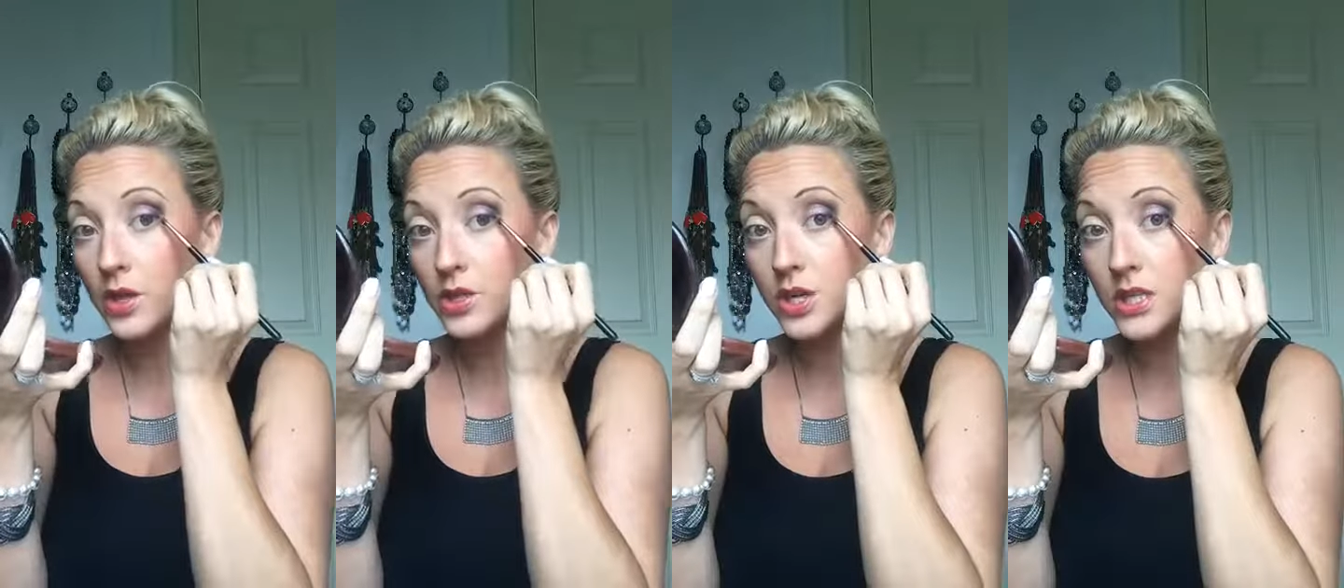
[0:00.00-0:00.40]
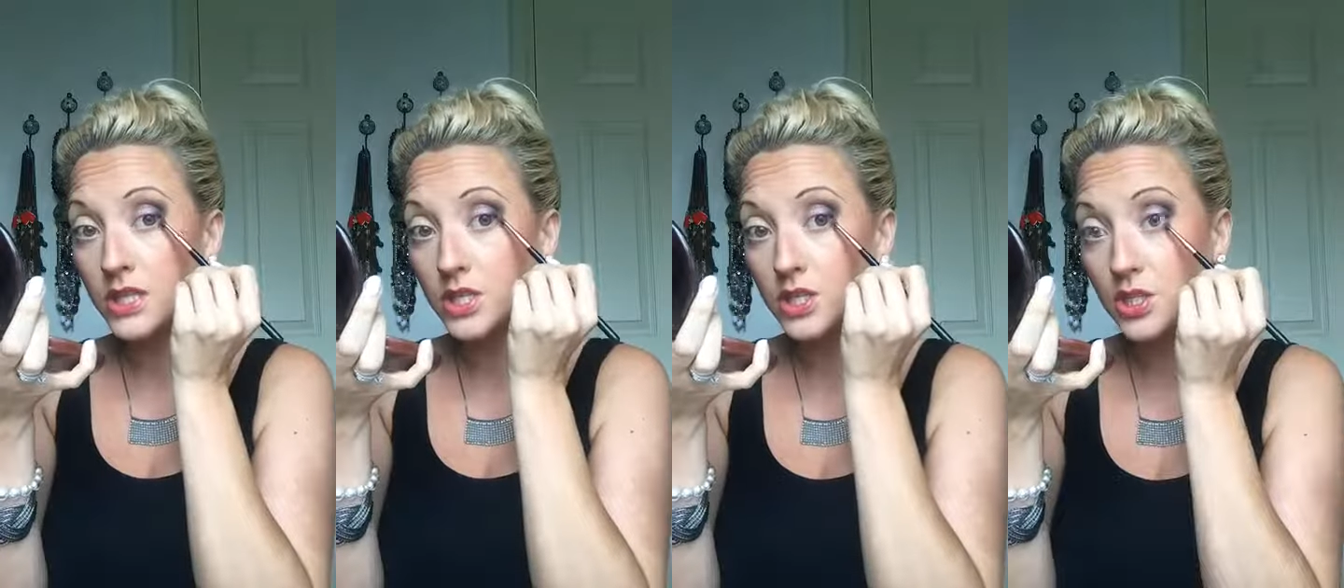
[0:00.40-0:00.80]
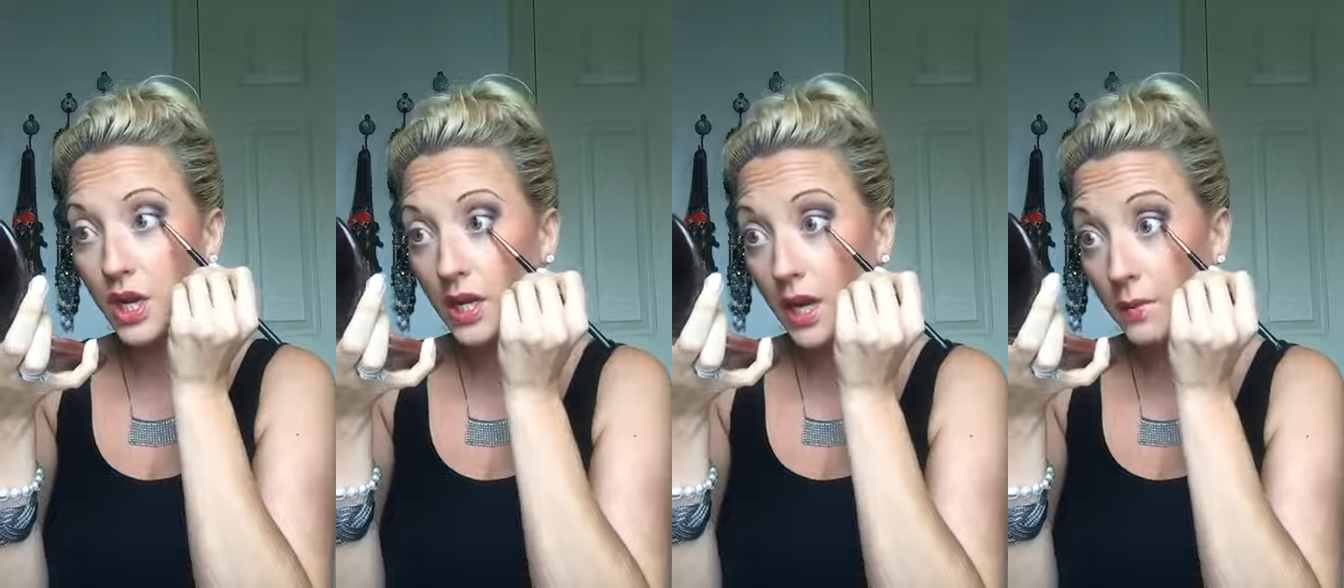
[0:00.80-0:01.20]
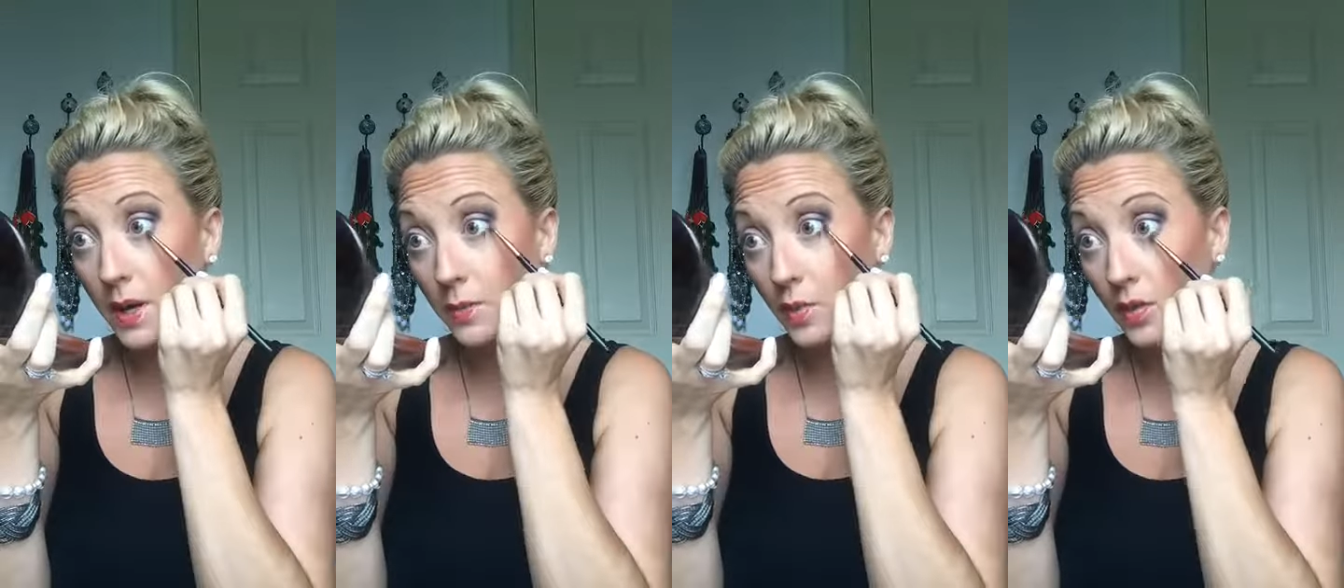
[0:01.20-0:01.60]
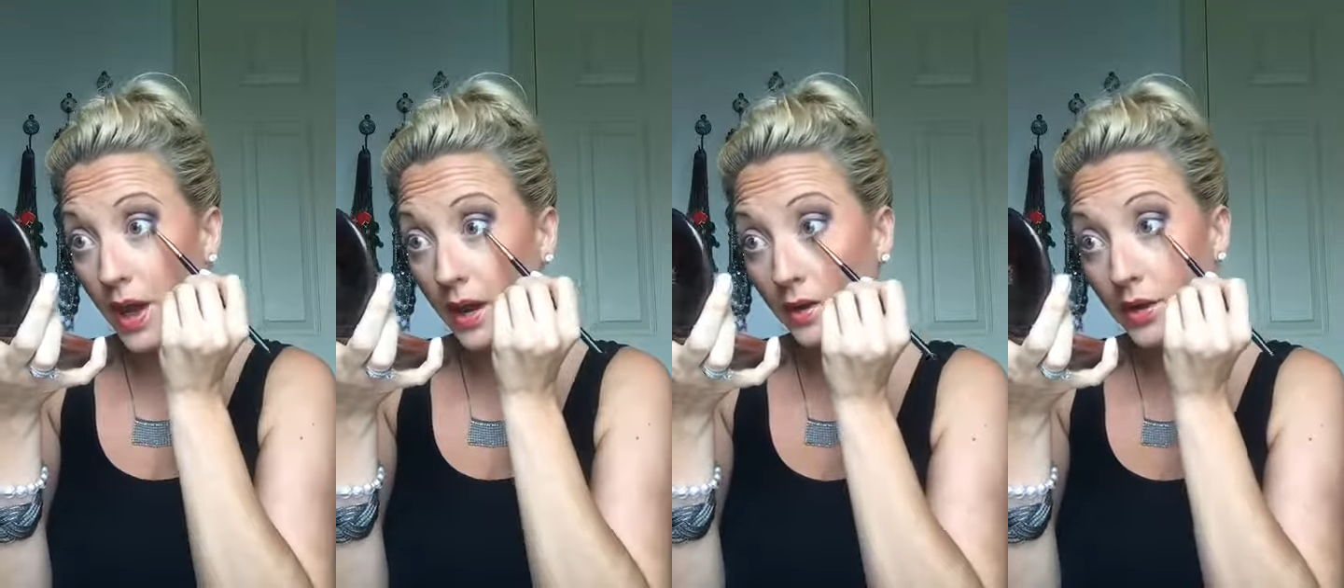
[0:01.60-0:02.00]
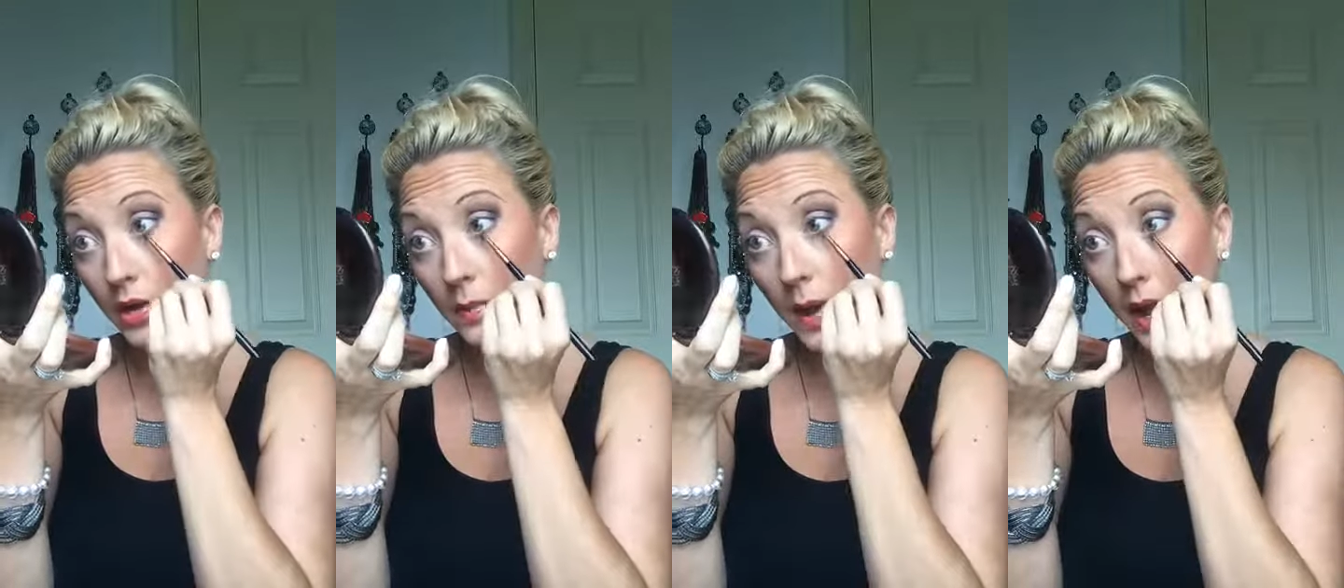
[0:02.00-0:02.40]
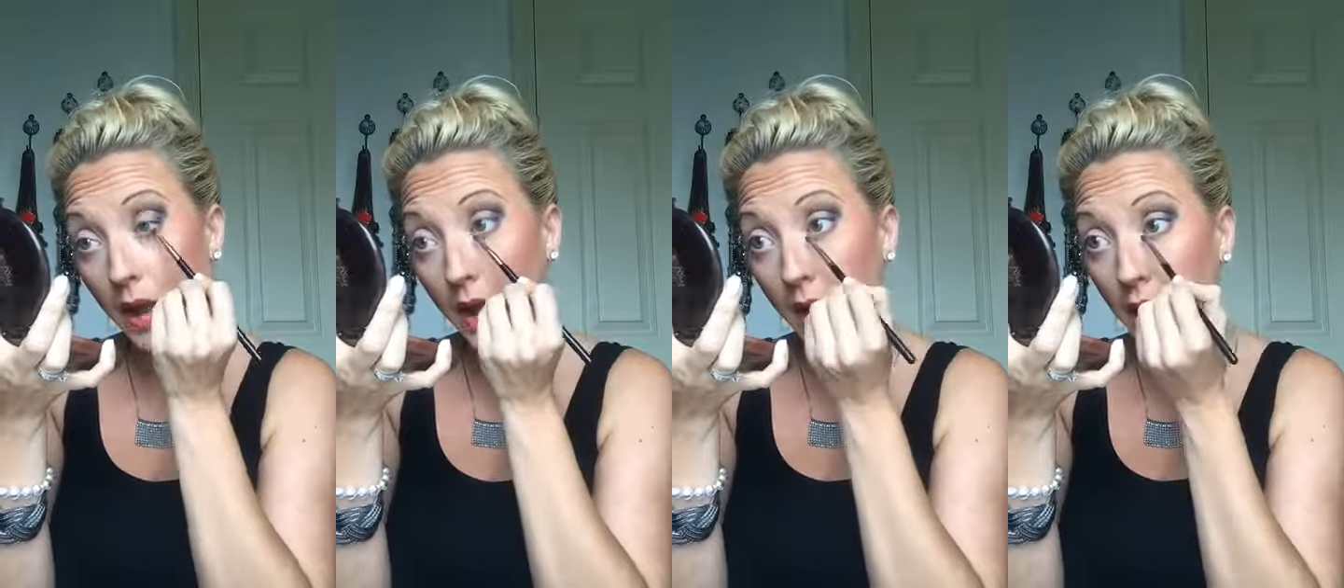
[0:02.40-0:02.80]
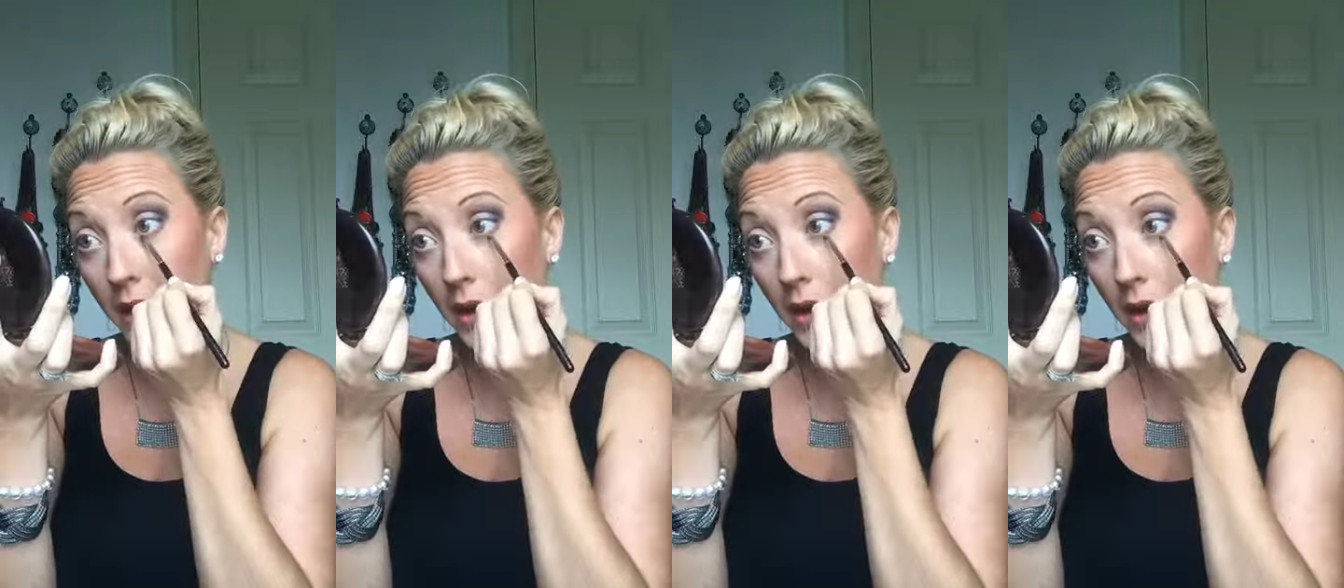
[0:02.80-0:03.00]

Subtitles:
transition shade, and I'm gonna pull that under my eye,